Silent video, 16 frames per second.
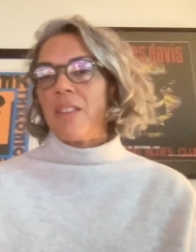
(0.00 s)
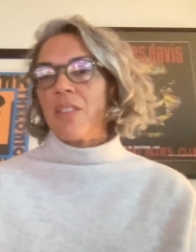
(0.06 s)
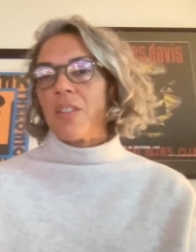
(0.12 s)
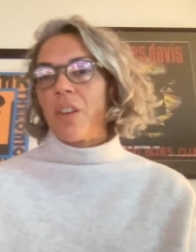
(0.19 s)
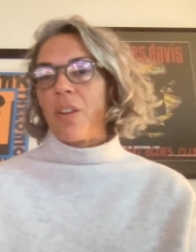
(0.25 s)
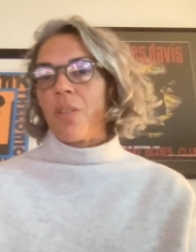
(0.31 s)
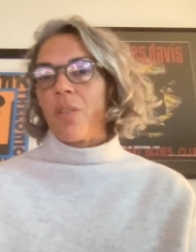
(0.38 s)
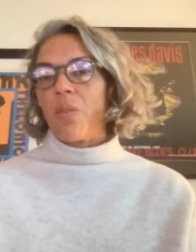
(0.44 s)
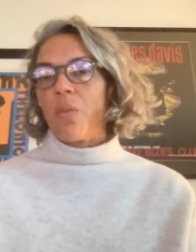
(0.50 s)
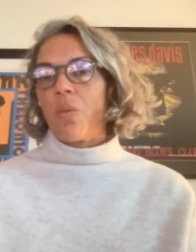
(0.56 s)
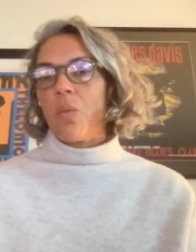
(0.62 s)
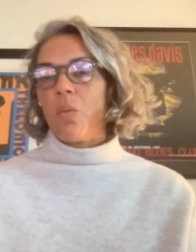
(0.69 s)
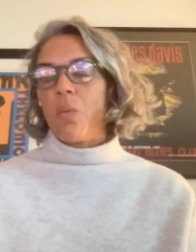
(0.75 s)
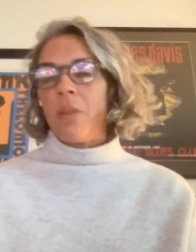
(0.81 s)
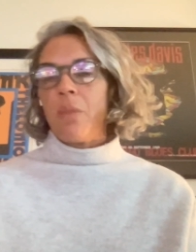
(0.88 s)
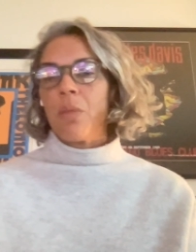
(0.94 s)

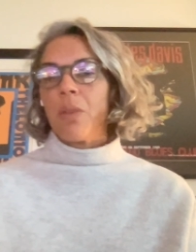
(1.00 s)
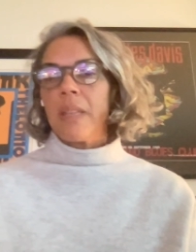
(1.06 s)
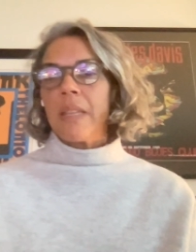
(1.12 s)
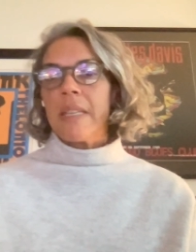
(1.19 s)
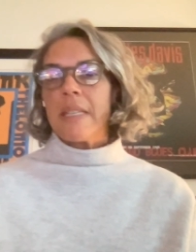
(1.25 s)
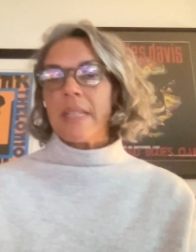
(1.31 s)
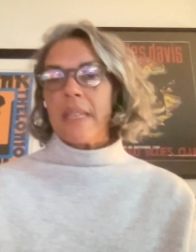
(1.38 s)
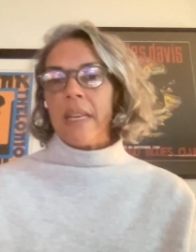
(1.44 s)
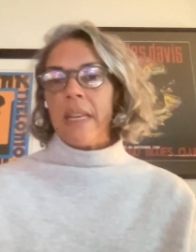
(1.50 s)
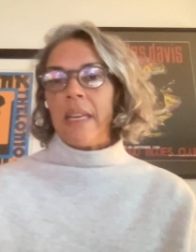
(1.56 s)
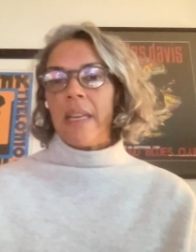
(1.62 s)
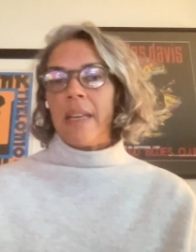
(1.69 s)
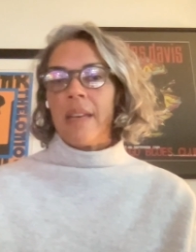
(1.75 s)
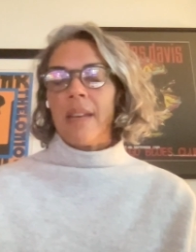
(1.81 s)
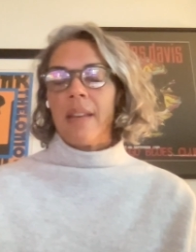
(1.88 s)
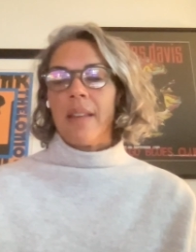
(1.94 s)
So we've really
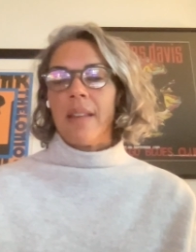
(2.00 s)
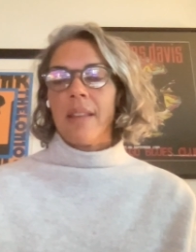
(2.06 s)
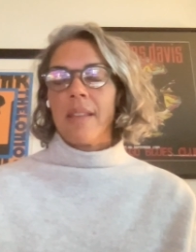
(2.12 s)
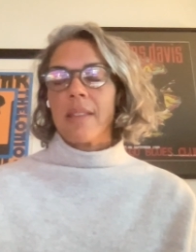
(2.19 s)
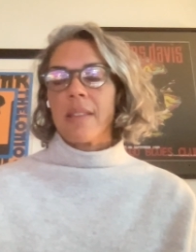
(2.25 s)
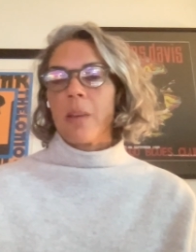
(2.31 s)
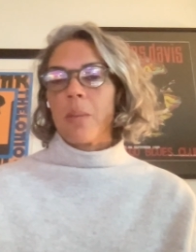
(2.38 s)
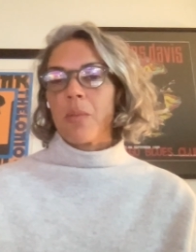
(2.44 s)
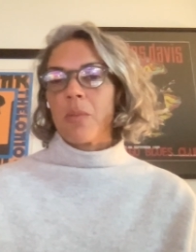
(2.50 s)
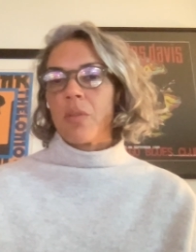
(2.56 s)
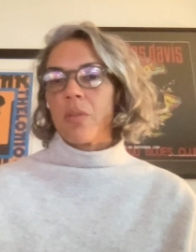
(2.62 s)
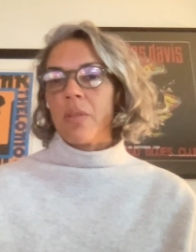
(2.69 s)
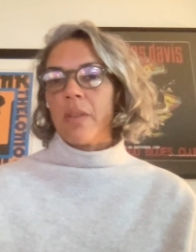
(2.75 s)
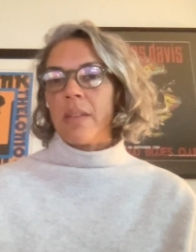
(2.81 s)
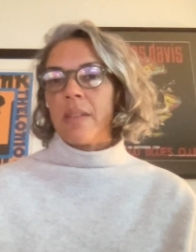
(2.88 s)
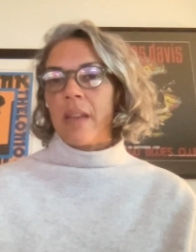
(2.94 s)
seen this
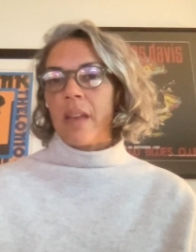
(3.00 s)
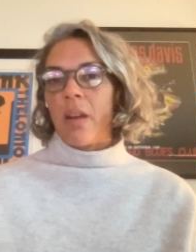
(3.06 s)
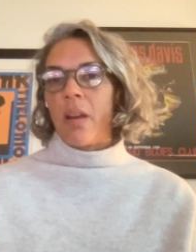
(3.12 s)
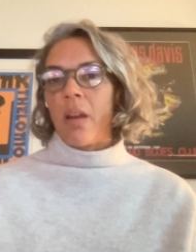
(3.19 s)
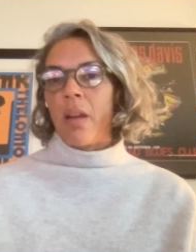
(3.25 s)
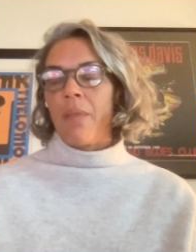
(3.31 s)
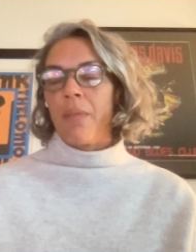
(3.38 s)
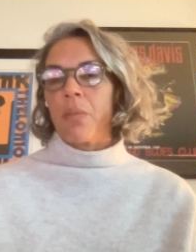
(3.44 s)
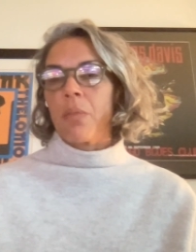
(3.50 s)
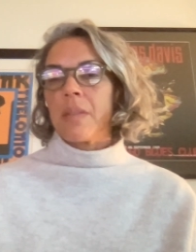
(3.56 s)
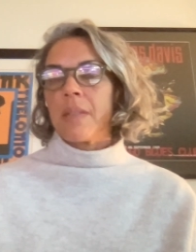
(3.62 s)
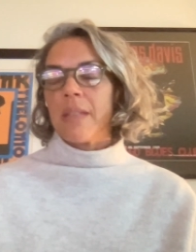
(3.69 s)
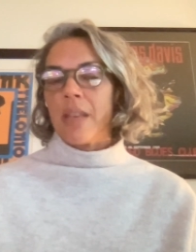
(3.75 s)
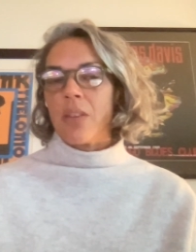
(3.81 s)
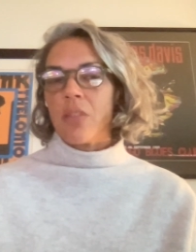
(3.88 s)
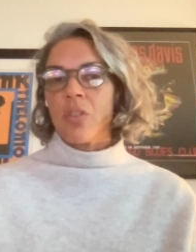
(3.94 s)
opportunity take off. The
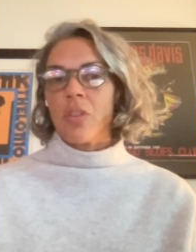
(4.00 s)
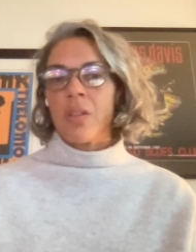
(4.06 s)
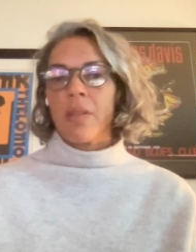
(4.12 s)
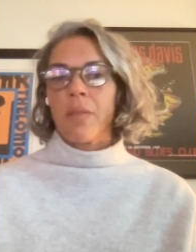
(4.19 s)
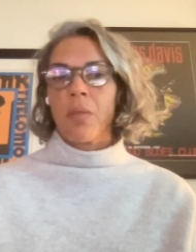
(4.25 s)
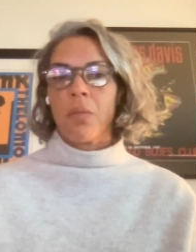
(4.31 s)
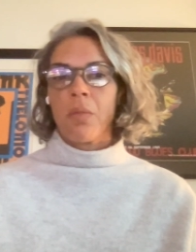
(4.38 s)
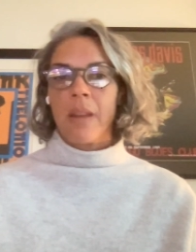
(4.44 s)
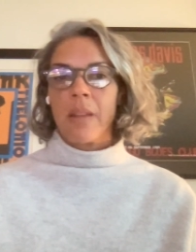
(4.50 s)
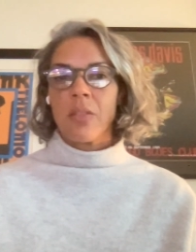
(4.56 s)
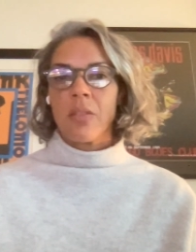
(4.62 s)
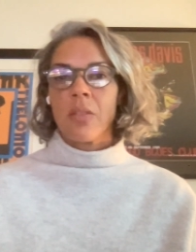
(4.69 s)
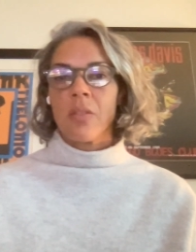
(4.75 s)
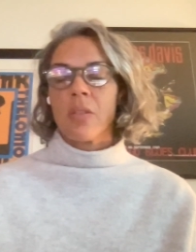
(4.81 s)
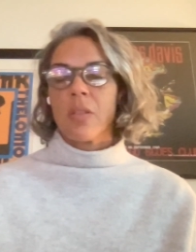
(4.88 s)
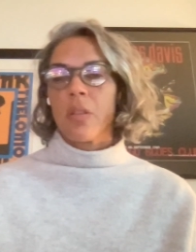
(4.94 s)
retention of the
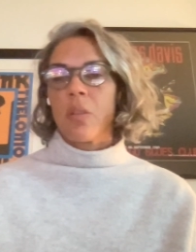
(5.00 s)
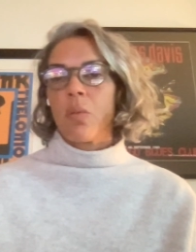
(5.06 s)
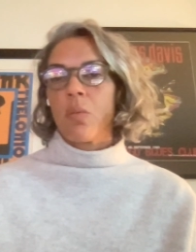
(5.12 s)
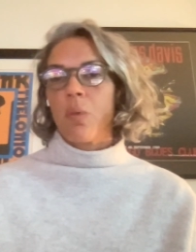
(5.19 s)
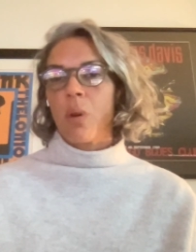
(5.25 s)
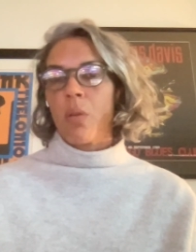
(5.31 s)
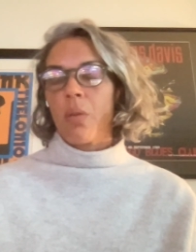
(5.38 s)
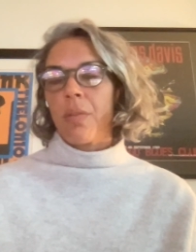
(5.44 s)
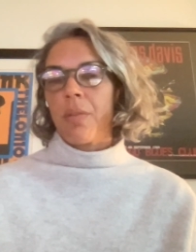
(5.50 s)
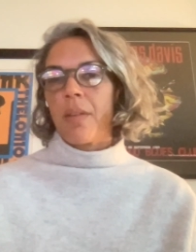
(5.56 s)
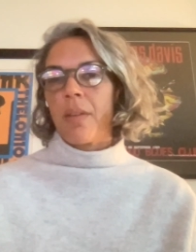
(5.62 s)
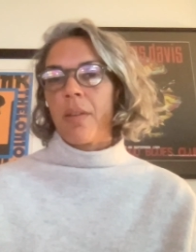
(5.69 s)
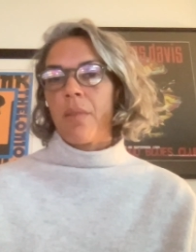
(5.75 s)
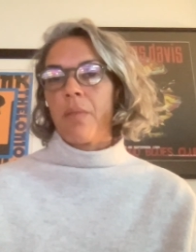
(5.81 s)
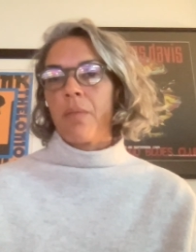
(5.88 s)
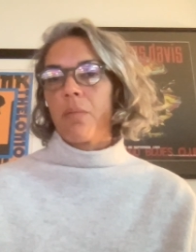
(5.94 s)
renters, the growth
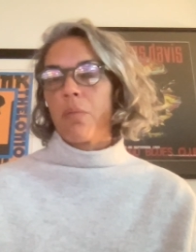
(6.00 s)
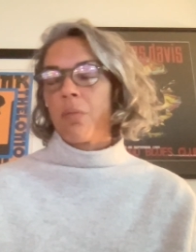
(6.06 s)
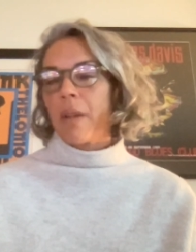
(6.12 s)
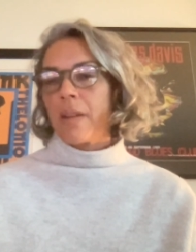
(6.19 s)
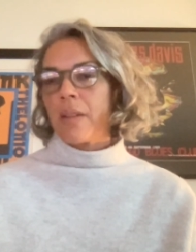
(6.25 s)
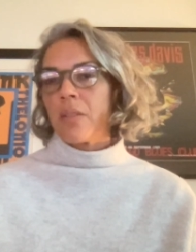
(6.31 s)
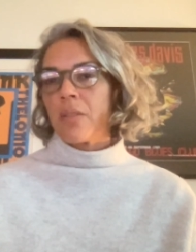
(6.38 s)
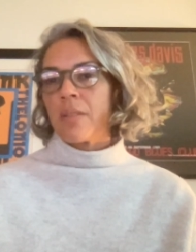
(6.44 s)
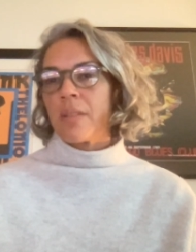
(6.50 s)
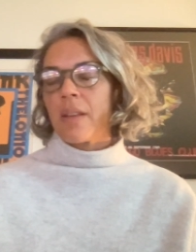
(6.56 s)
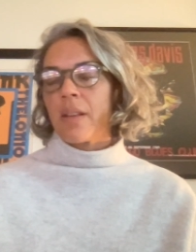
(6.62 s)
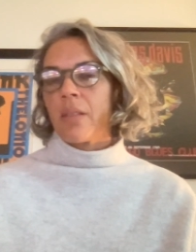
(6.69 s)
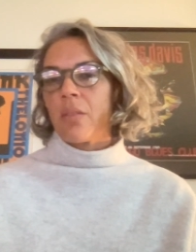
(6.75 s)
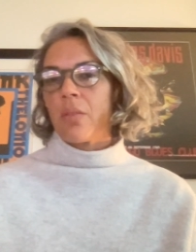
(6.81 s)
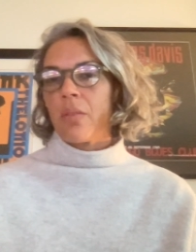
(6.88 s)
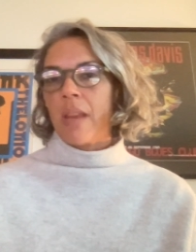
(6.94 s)
of renters
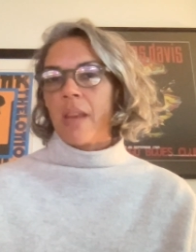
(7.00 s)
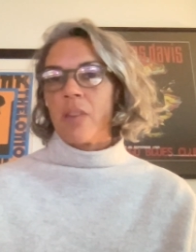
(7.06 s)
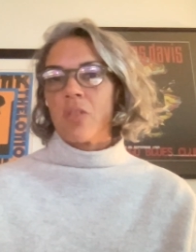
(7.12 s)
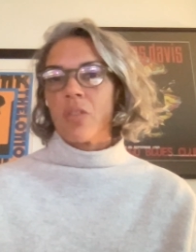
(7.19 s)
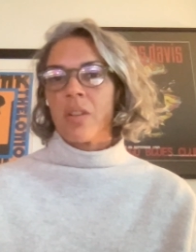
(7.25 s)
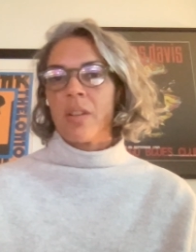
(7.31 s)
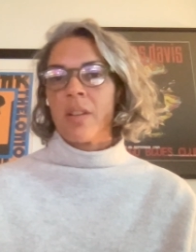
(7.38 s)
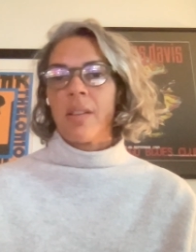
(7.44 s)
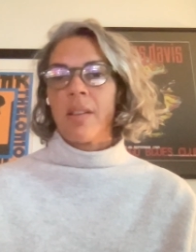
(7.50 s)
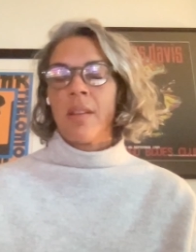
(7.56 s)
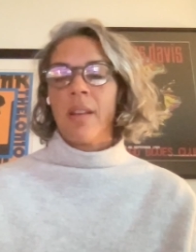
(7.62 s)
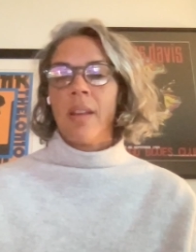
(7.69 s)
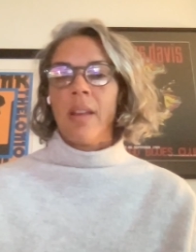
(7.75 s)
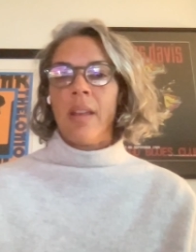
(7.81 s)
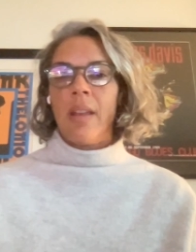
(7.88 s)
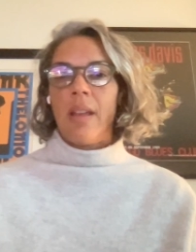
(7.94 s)
at a location
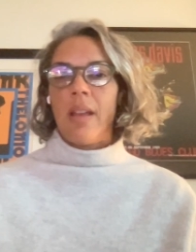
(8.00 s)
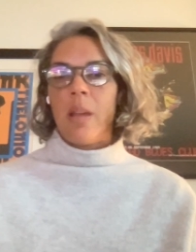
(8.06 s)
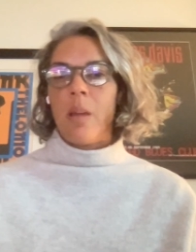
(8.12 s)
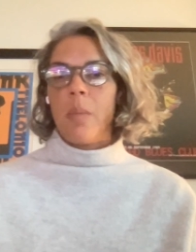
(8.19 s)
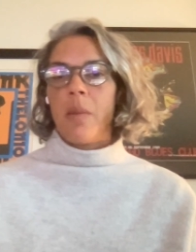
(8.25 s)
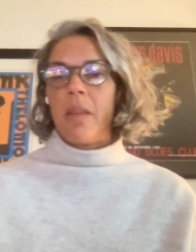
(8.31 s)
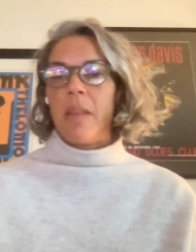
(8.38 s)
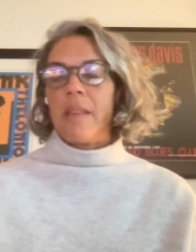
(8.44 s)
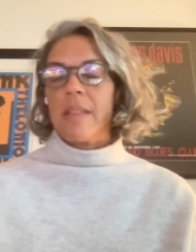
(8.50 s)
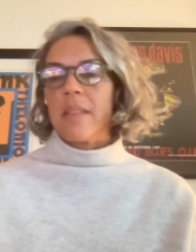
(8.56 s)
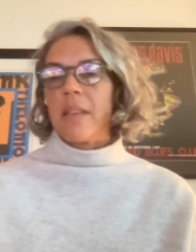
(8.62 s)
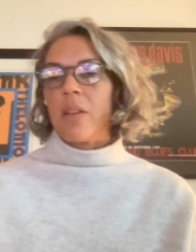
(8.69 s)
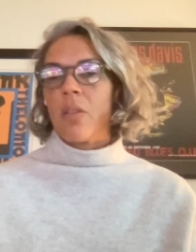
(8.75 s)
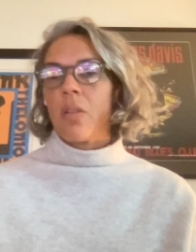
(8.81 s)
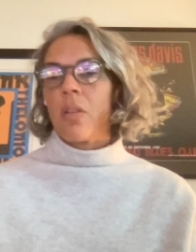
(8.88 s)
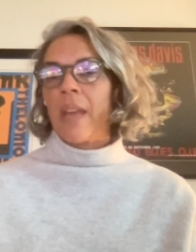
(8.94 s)

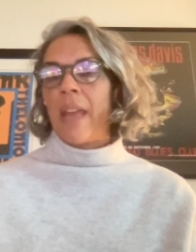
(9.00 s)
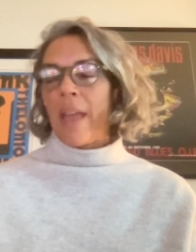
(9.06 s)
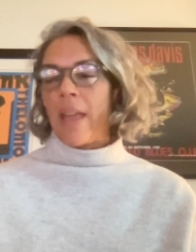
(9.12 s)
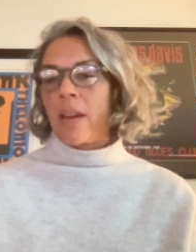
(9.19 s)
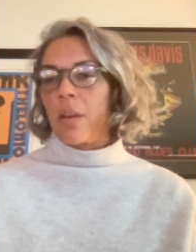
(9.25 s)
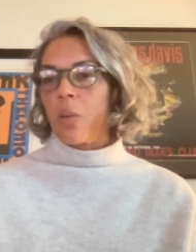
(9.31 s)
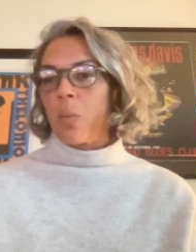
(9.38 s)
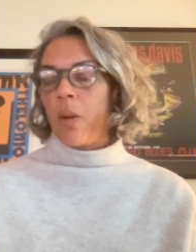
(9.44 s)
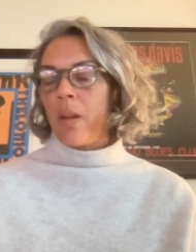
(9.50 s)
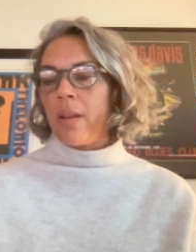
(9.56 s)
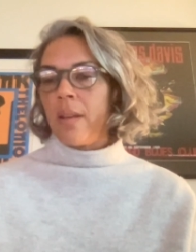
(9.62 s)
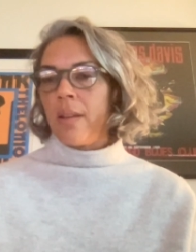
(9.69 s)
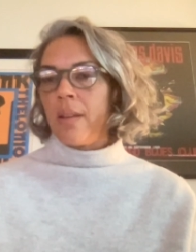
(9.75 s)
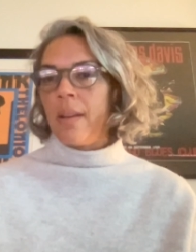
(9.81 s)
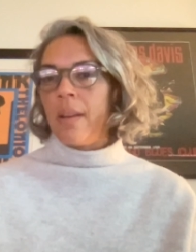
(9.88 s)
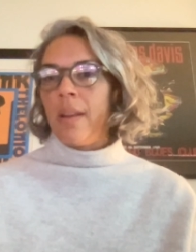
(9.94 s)
is an organic
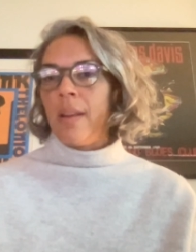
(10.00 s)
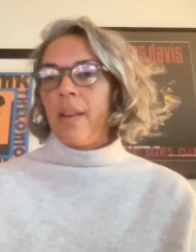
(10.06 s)
one,